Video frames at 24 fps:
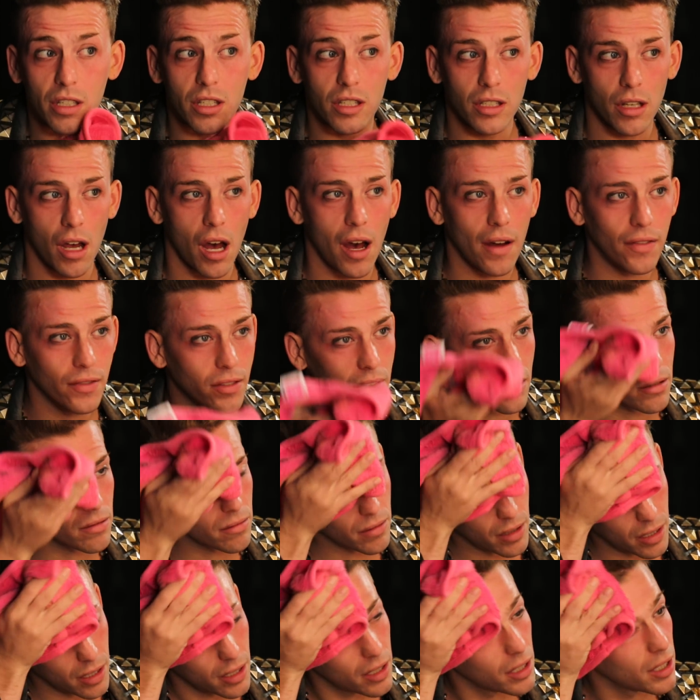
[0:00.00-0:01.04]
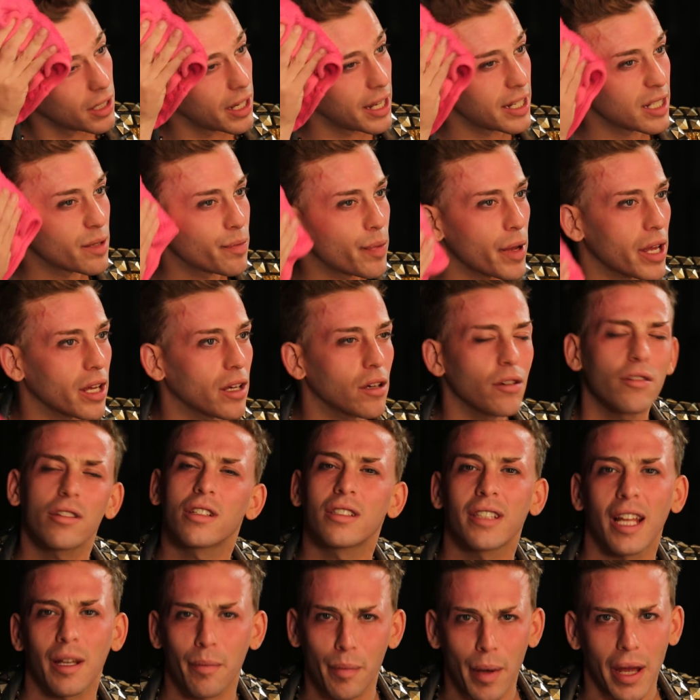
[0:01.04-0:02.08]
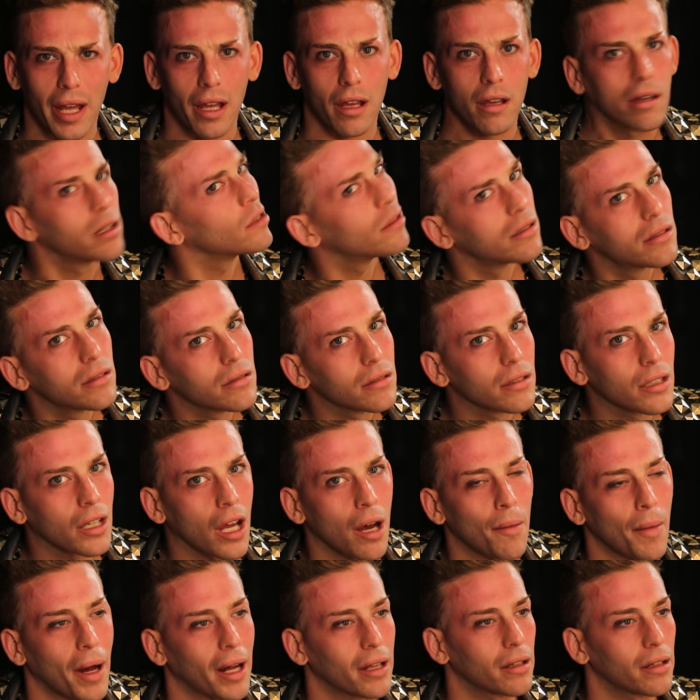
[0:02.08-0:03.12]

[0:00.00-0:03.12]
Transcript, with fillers: It's soft, it's pink, who doesn't like pink? Come